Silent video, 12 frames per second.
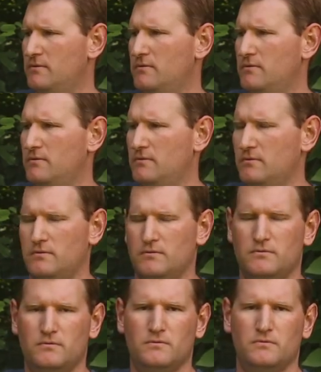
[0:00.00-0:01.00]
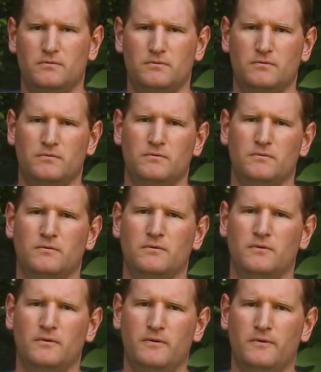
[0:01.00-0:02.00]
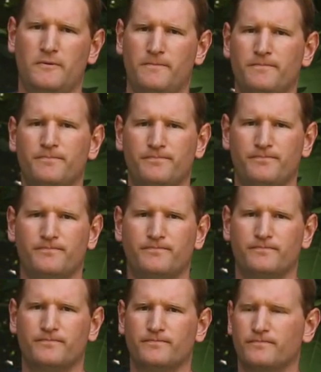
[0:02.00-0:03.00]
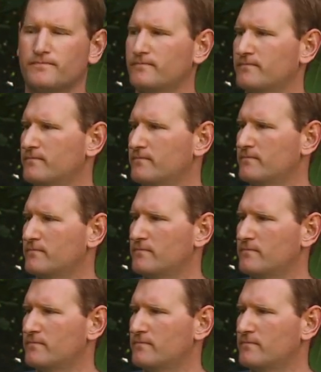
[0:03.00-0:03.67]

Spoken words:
The person shown says nothing.